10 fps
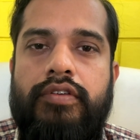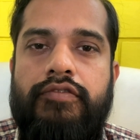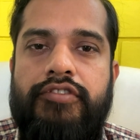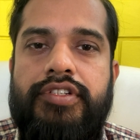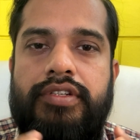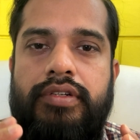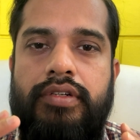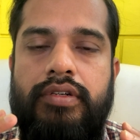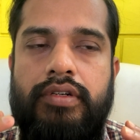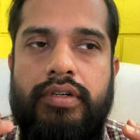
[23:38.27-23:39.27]
First,
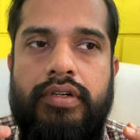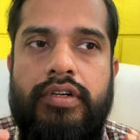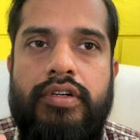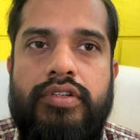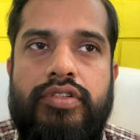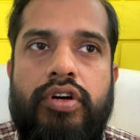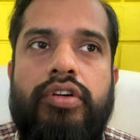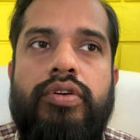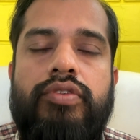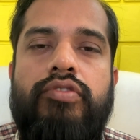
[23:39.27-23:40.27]
sort
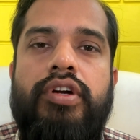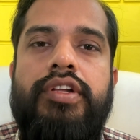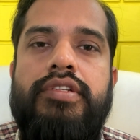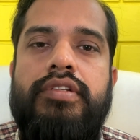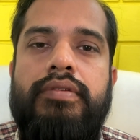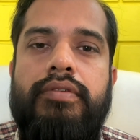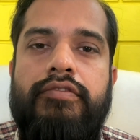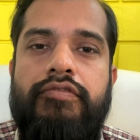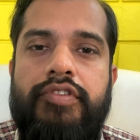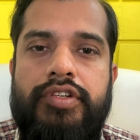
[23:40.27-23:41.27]
out what is the
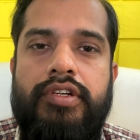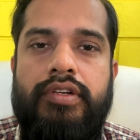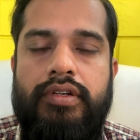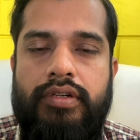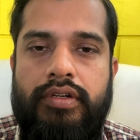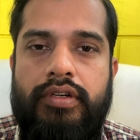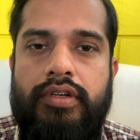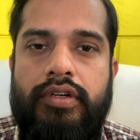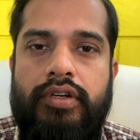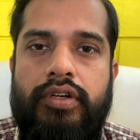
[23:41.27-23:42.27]
vision
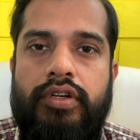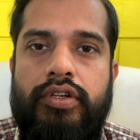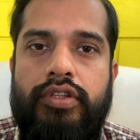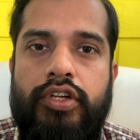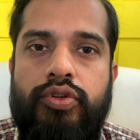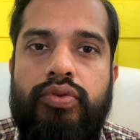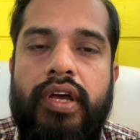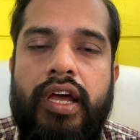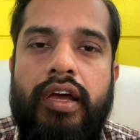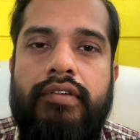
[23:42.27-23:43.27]
that you
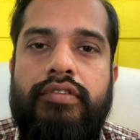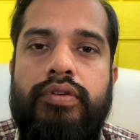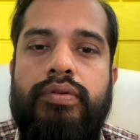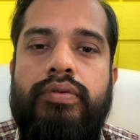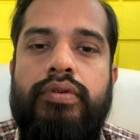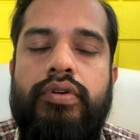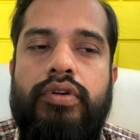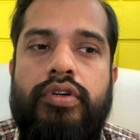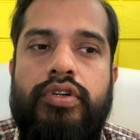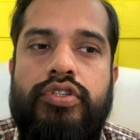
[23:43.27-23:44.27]
have to
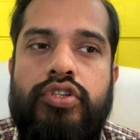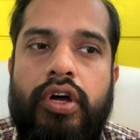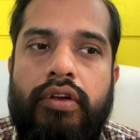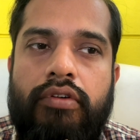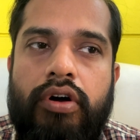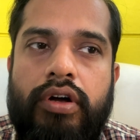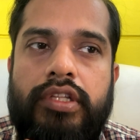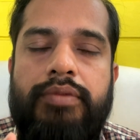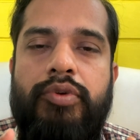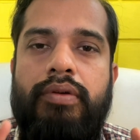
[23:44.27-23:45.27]
solve all
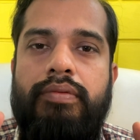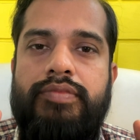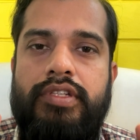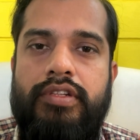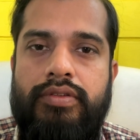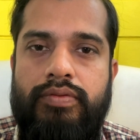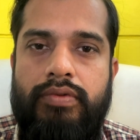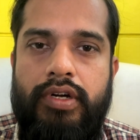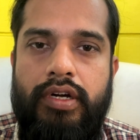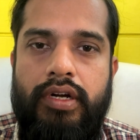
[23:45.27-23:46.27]
the problems in this
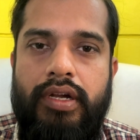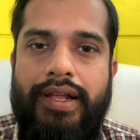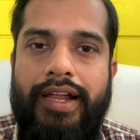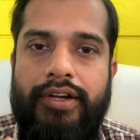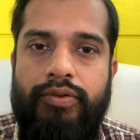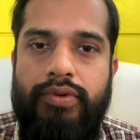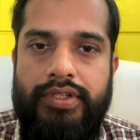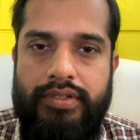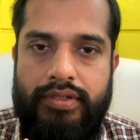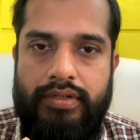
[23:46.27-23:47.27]
world at
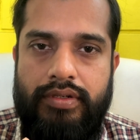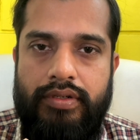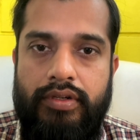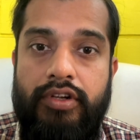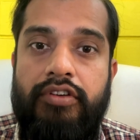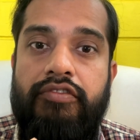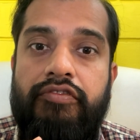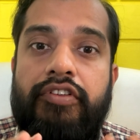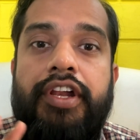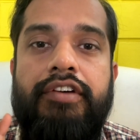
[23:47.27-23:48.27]
once,
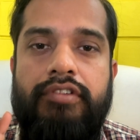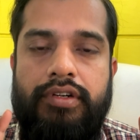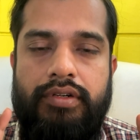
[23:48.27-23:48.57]
forever,